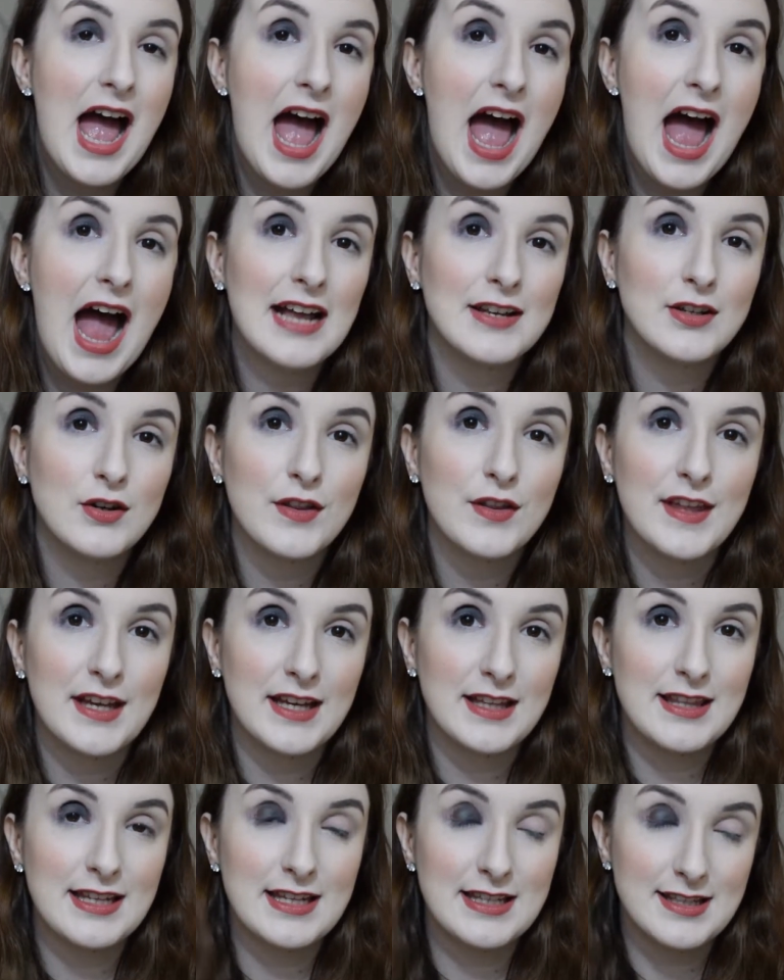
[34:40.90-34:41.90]
I don't
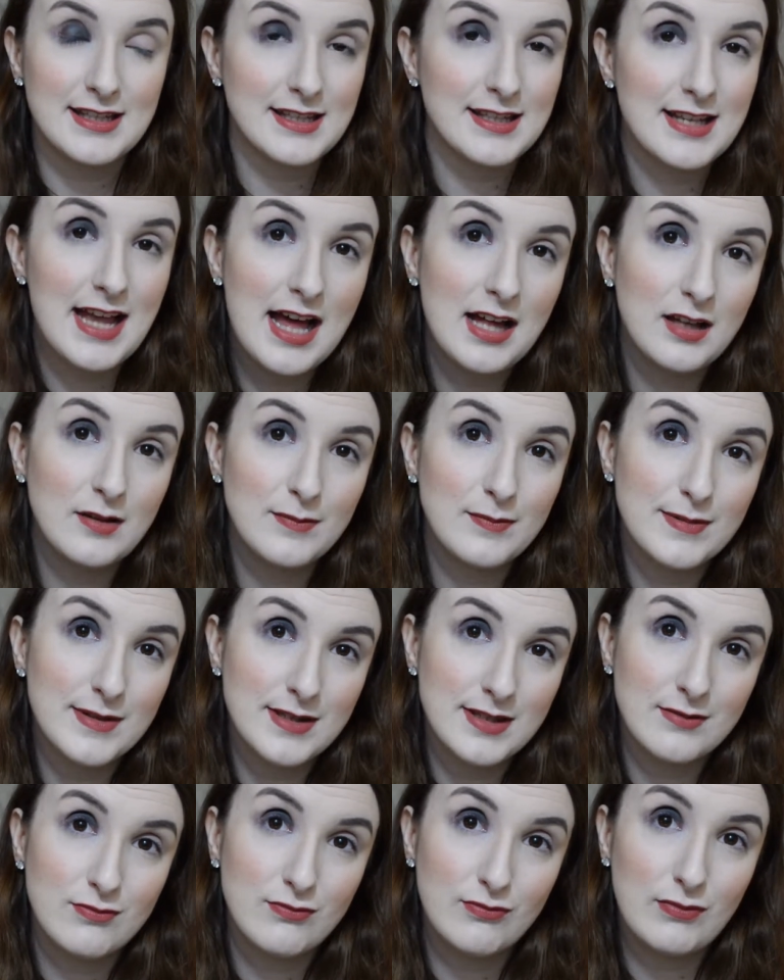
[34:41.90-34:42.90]
think this has
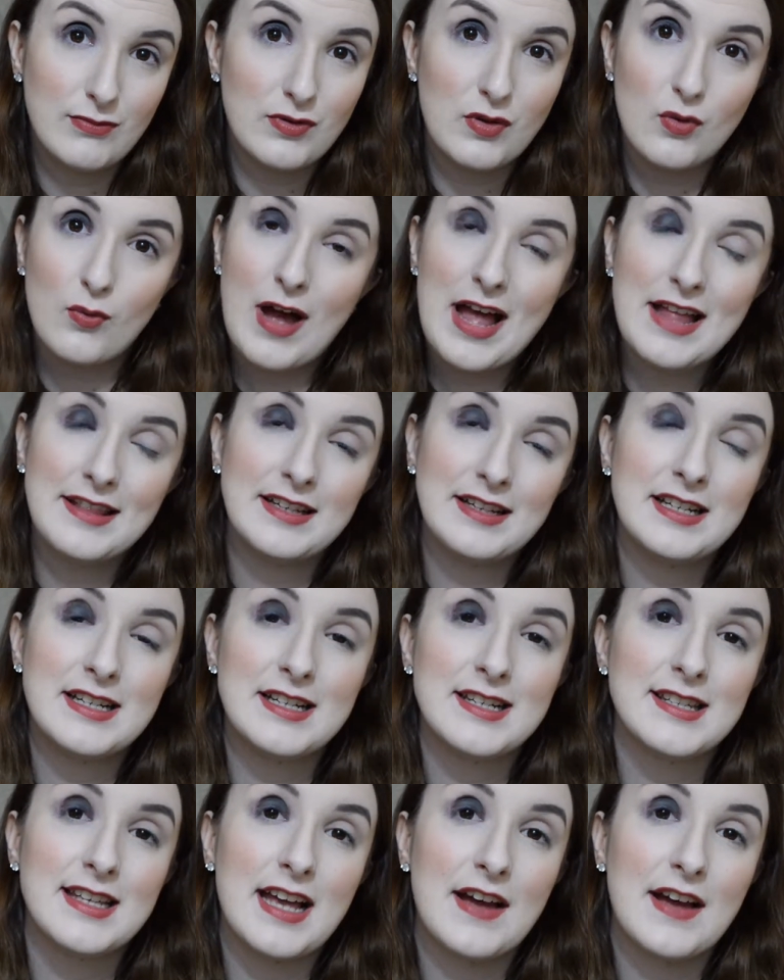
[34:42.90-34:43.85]
helped the wetness.